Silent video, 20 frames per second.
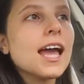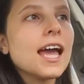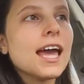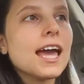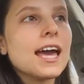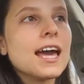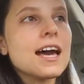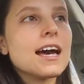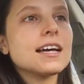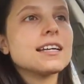
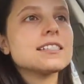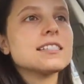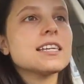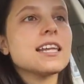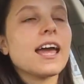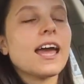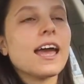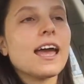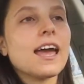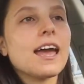And
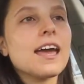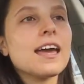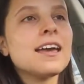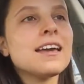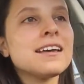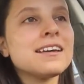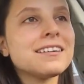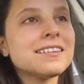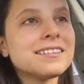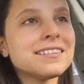today
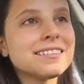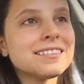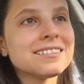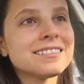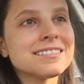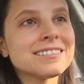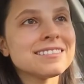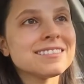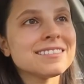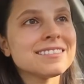
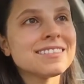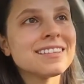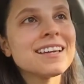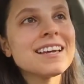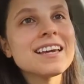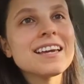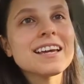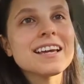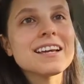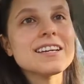
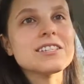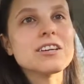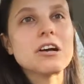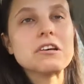is